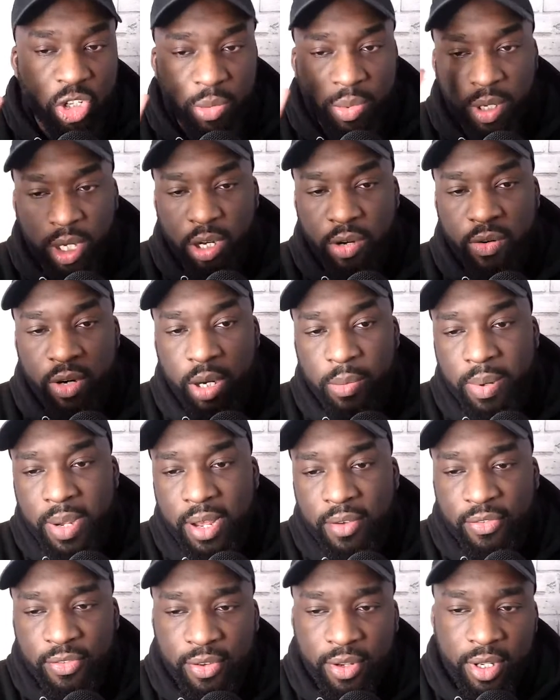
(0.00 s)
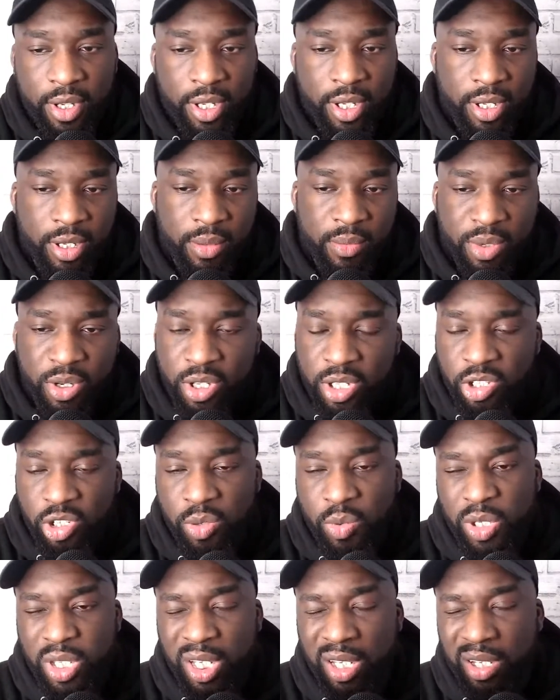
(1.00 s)
up her career path because she
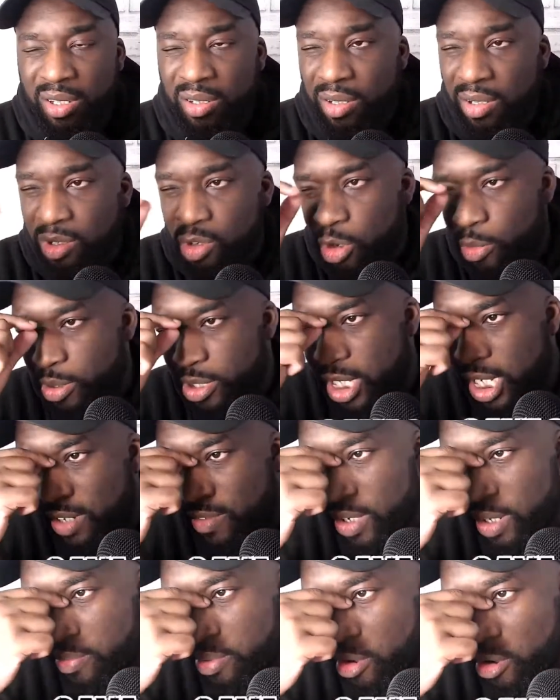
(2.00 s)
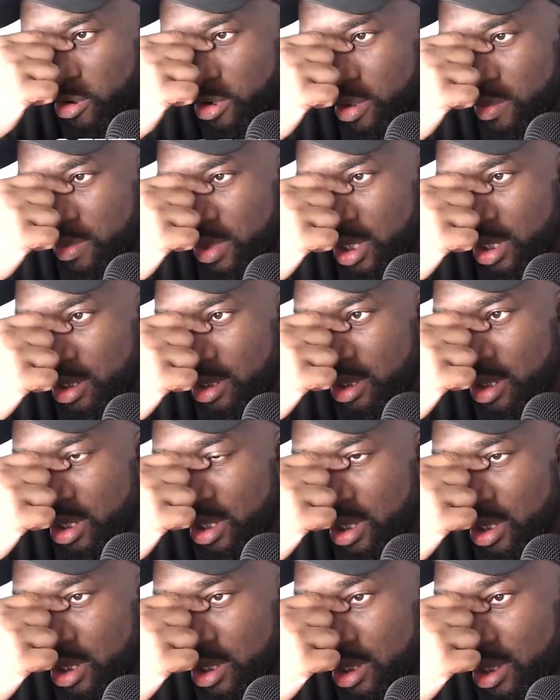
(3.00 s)
was in a couple of TV programs and
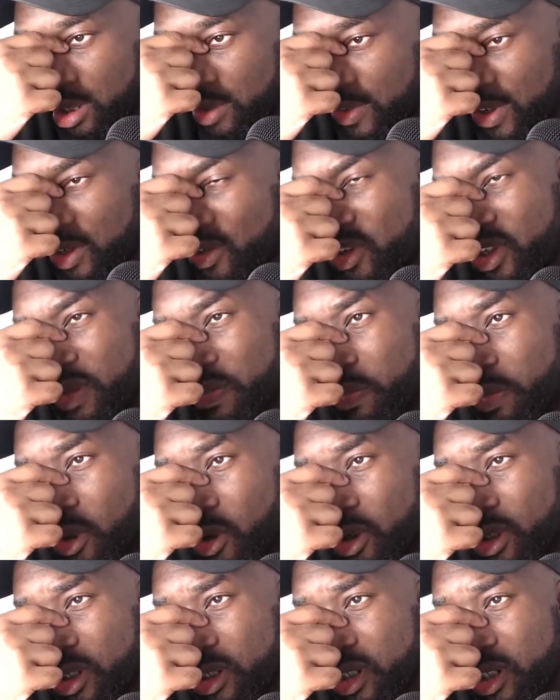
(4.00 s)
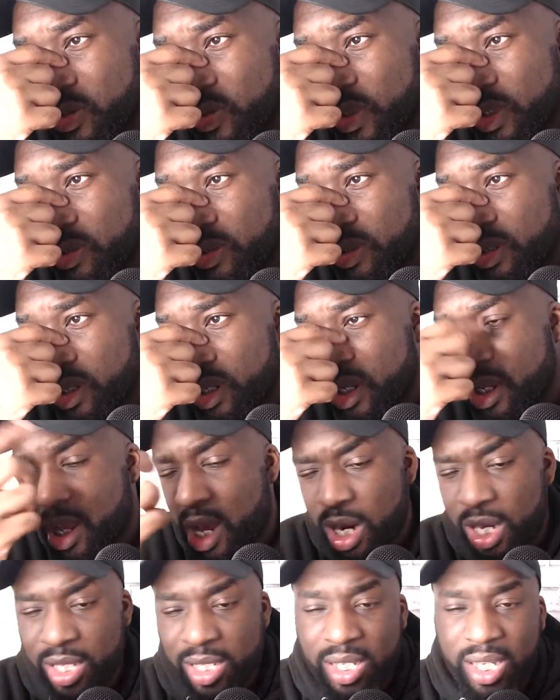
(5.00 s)
I think she was in Ballers as well.
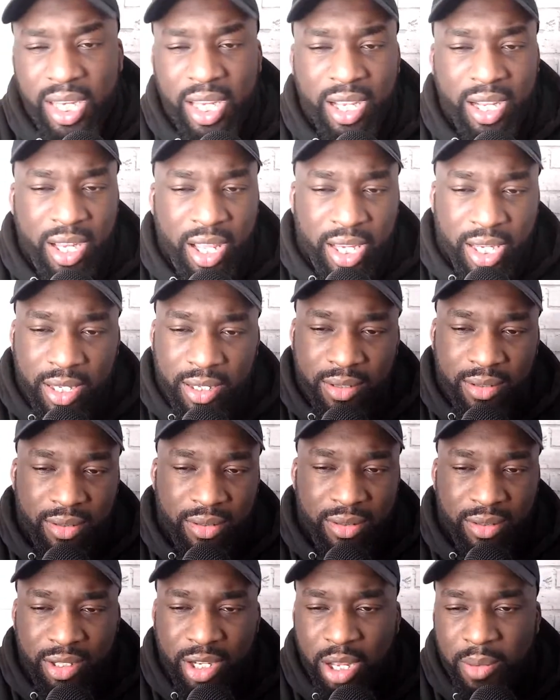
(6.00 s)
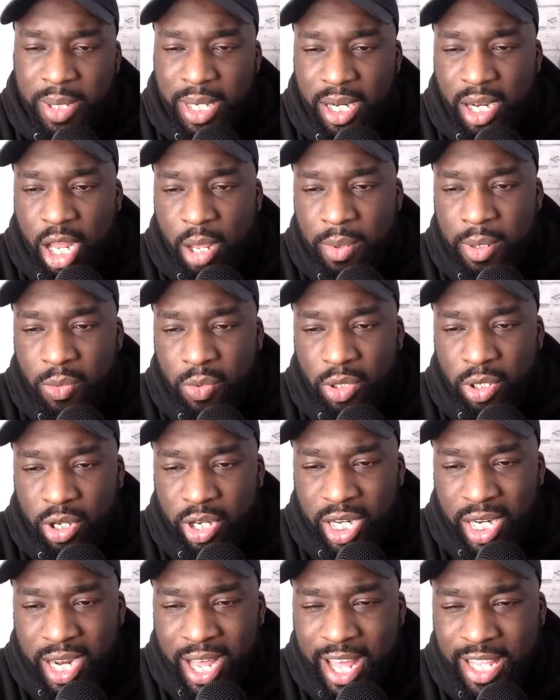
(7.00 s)
I can see her like, you know what I mean? A lot of people want to
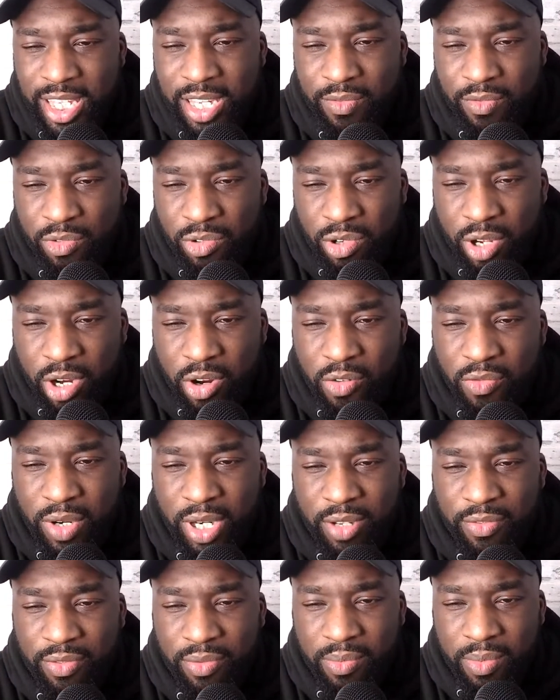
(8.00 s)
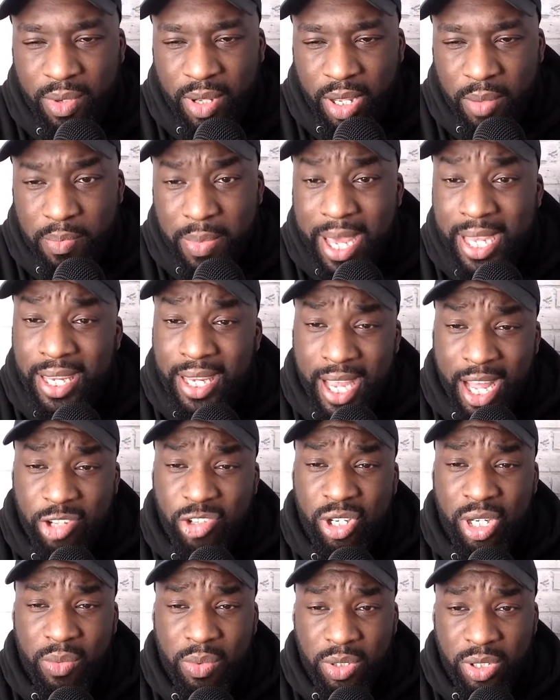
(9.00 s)
go on an acting route. I don't really. Becky
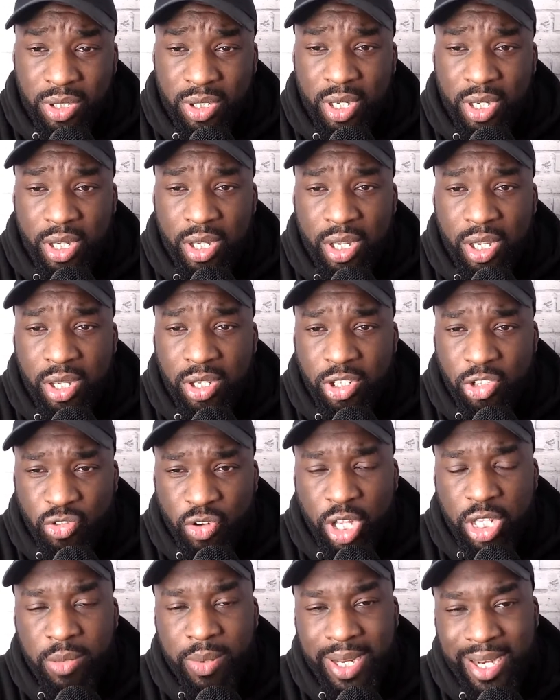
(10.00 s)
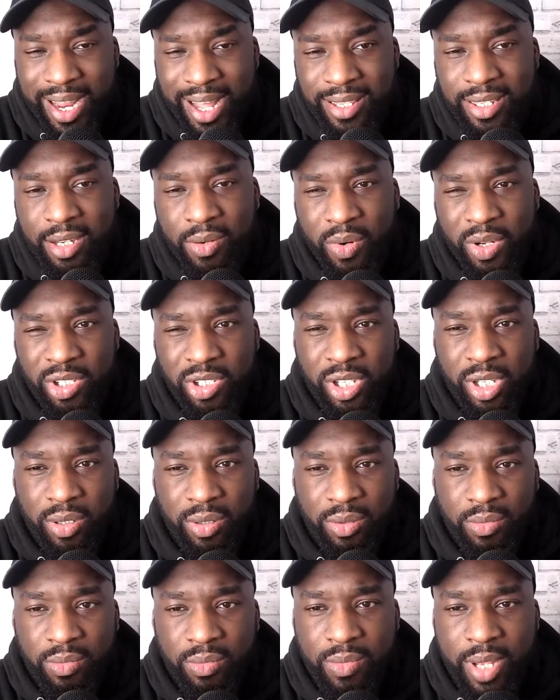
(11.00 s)
actually she tried to be an actor when
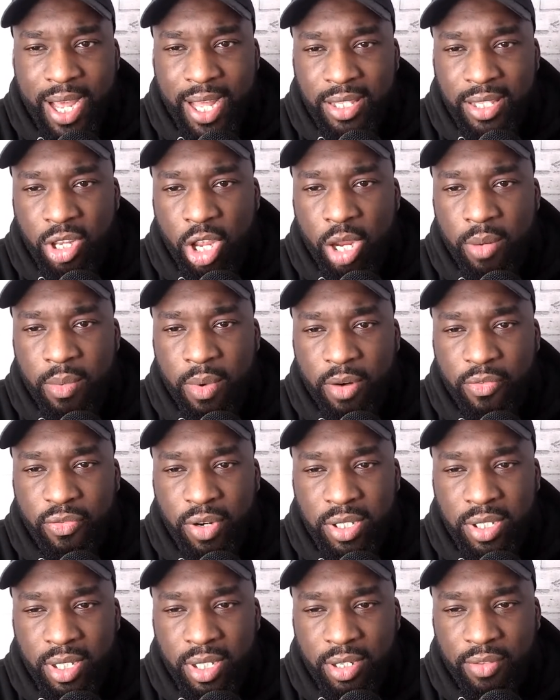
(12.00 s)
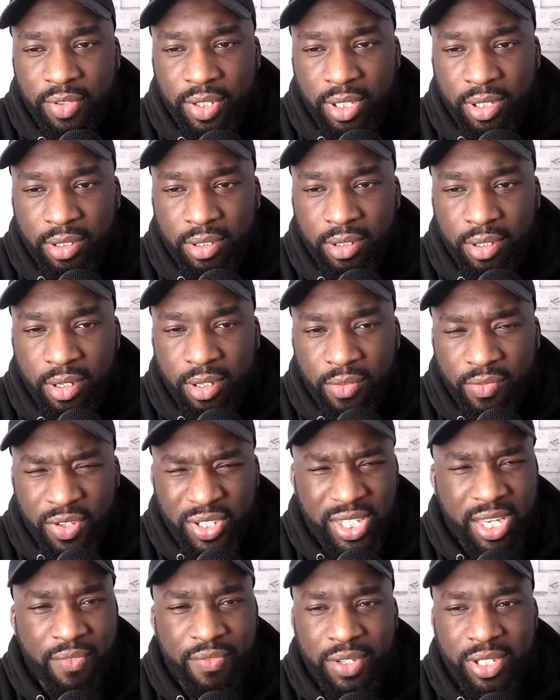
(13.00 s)
she had time off wrestling, I think, for
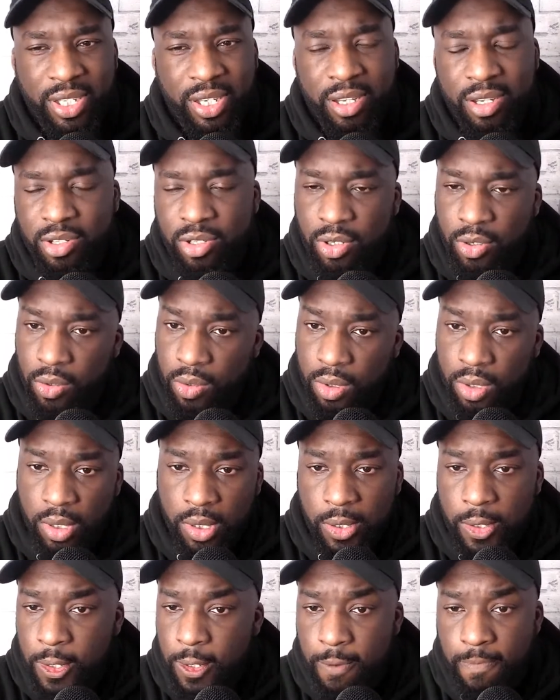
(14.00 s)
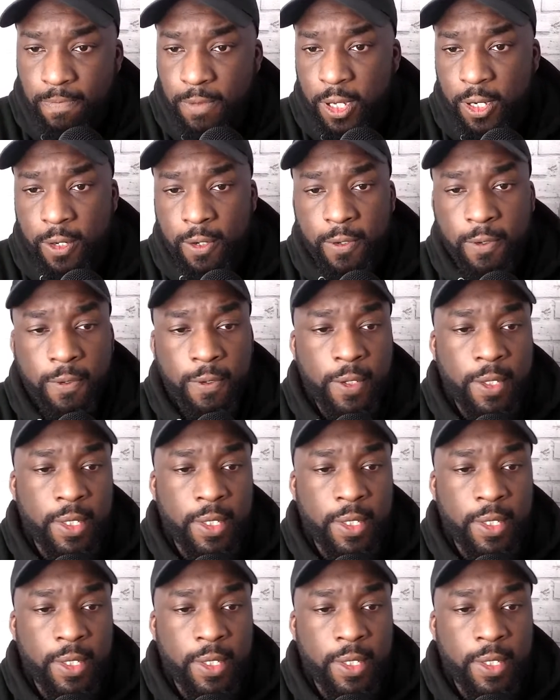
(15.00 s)
7 years. So, don't know.